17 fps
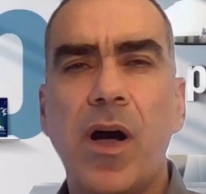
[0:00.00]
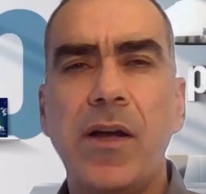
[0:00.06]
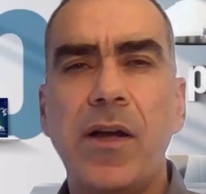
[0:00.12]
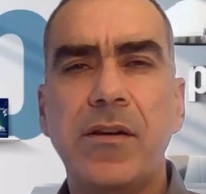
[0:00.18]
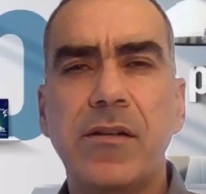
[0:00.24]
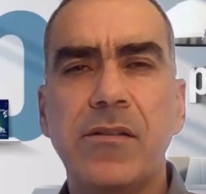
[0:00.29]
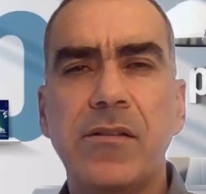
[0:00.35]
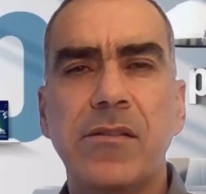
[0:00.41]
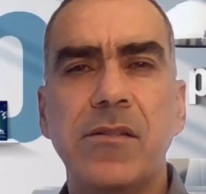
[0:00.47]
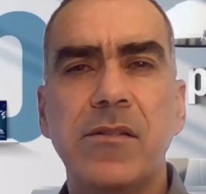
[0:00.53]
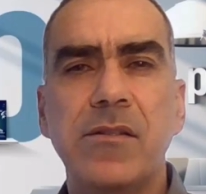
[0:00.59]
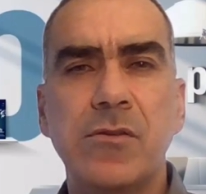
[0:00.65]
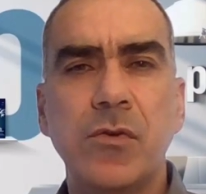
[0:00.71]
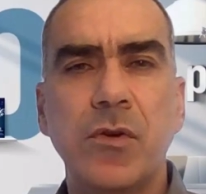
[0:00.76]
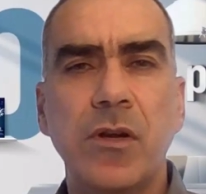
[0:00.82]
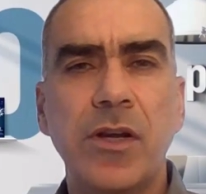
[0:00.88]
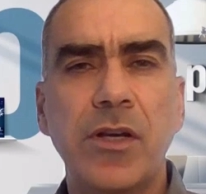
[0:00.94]
why does the
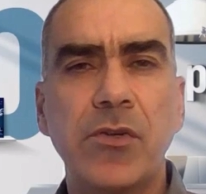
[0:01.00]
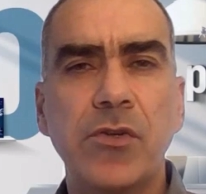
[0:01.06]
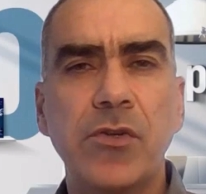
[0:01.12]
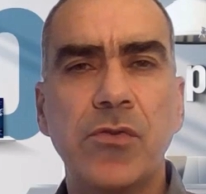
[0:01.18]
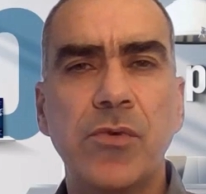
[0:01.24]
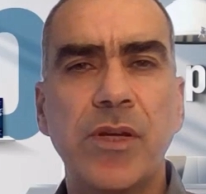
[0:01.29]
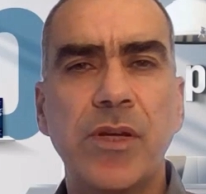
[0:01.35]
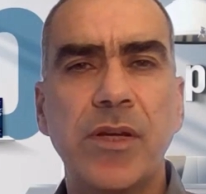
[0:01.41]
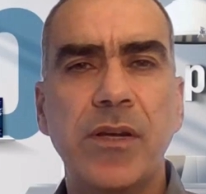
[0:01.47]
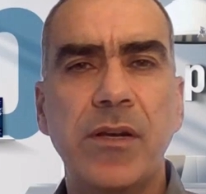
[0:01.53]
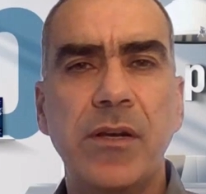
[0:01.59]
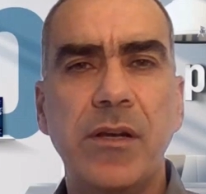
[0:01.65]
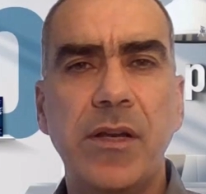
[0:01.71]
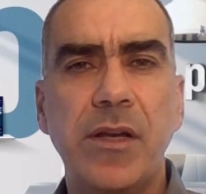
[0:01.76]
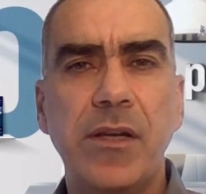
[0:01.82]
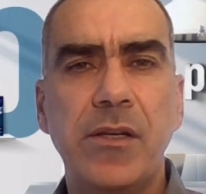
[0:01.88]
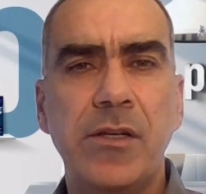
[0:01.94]
solar industry
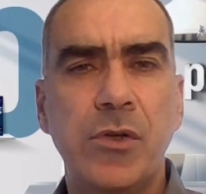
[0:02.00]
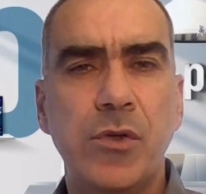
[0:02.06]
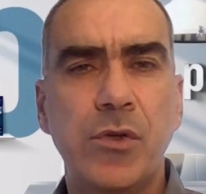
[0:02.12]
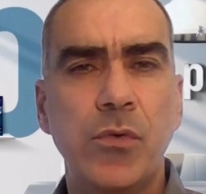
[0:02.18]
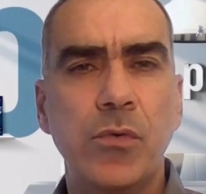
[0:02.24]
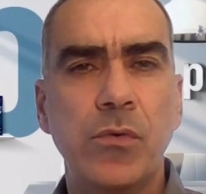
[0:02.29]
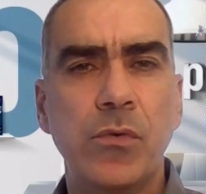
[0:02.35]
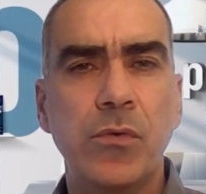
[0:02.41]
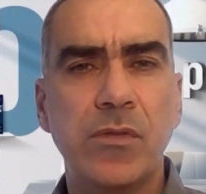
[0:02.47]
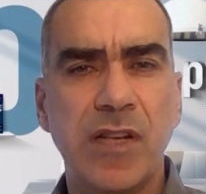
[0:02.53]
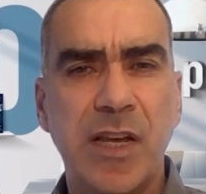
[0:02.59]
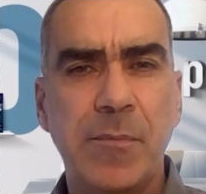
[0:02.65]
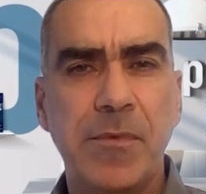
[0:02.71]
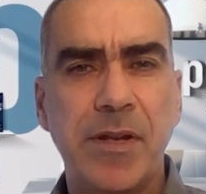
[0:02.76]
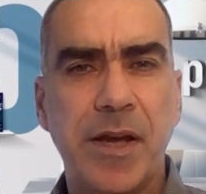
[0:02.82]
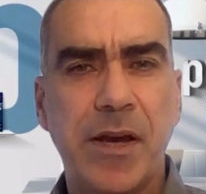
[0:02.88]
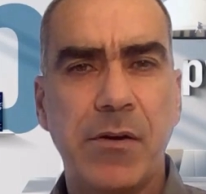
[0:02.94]
need to
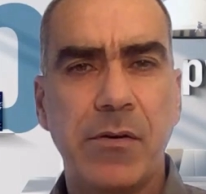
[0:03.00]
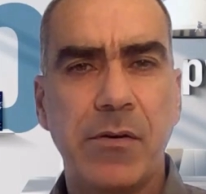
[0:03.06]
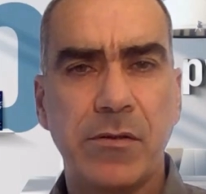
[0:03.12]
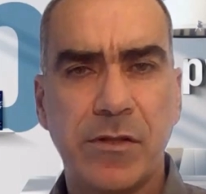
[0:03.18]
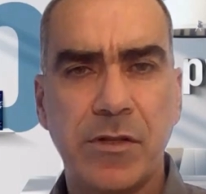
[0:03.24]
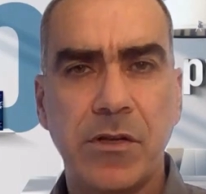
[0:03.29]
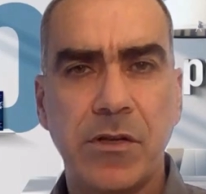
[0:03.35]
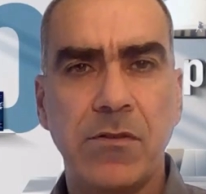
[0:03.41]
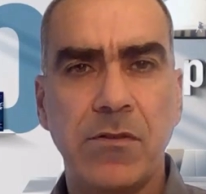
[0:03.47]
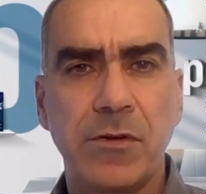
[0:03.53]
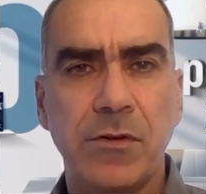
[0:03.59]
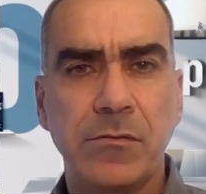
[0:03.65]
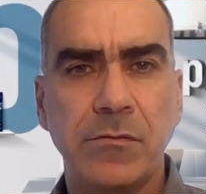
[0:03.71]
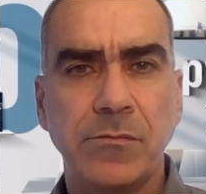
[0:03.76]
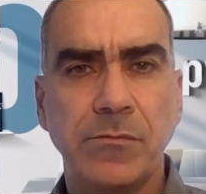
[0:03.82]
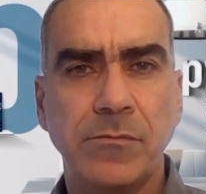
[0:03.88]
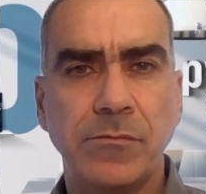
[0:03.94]
slim down on silver?